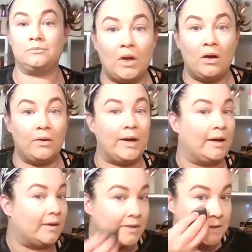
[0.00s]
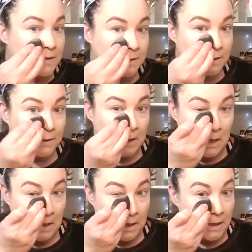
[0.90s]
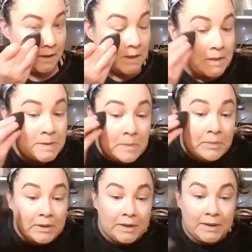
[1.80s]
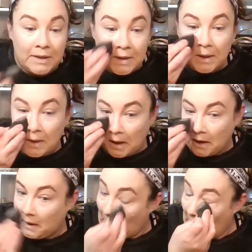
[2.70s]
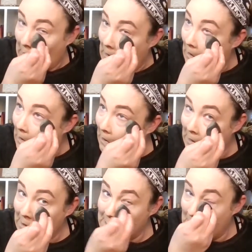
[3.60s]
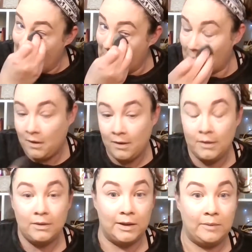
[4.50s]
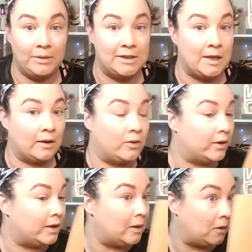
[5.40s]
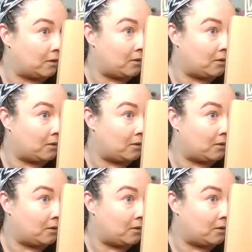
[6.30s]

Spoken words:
Okay, concealer is blended and on. Let me take a look here.